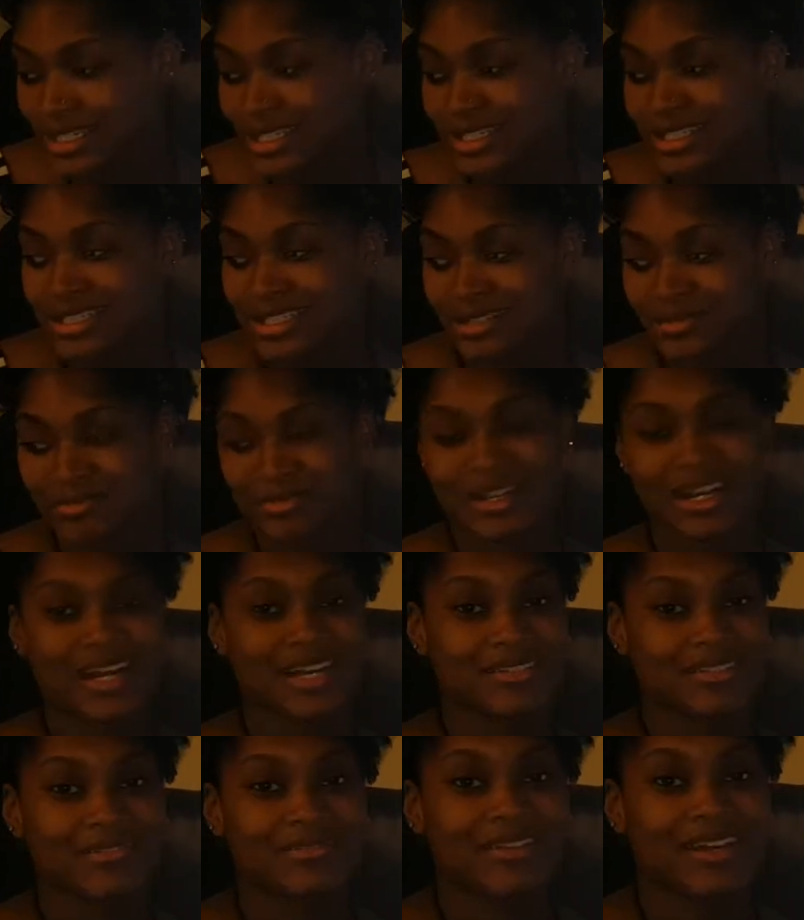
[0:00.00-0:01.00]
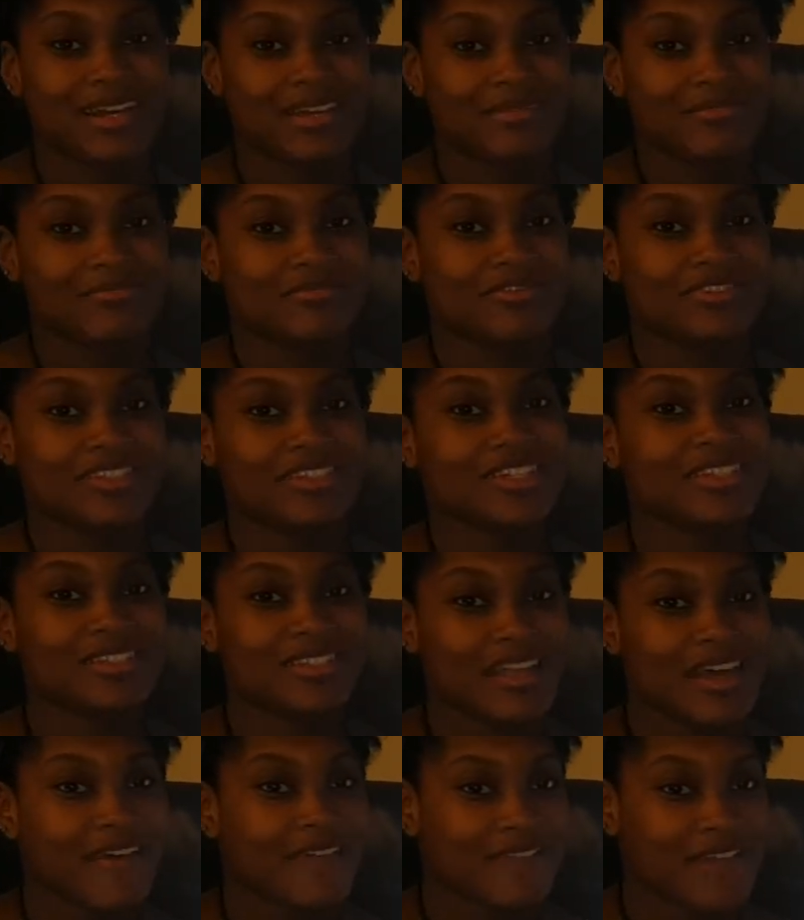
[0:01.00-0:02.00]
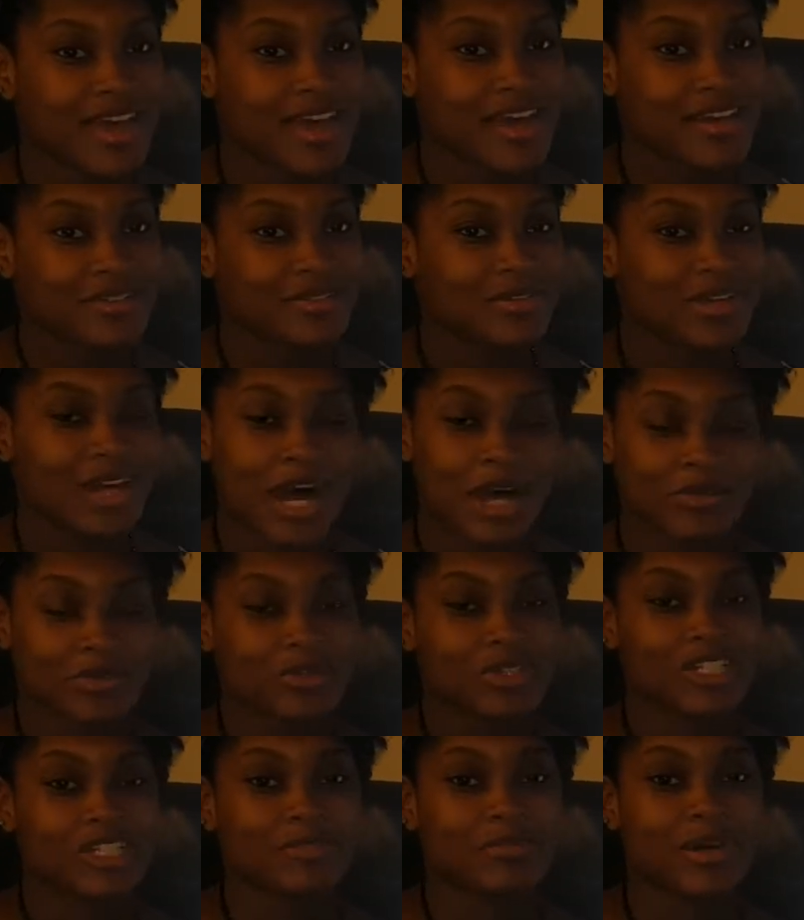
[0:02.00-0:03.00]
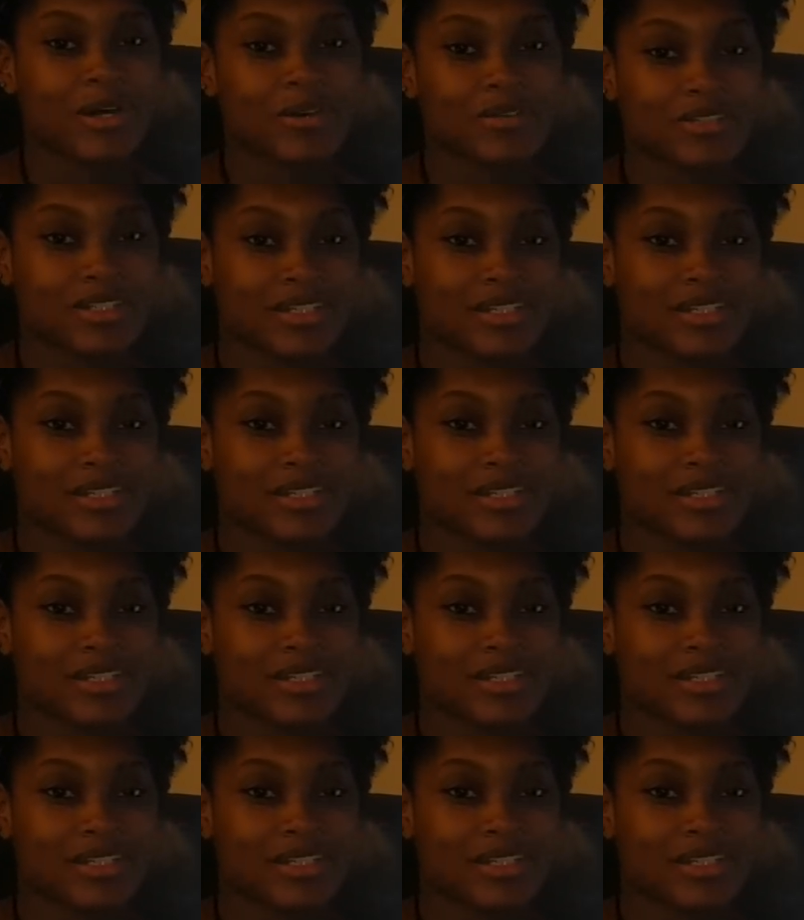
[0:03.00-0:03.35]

Surprising, right? Just that fast, you guys were exposed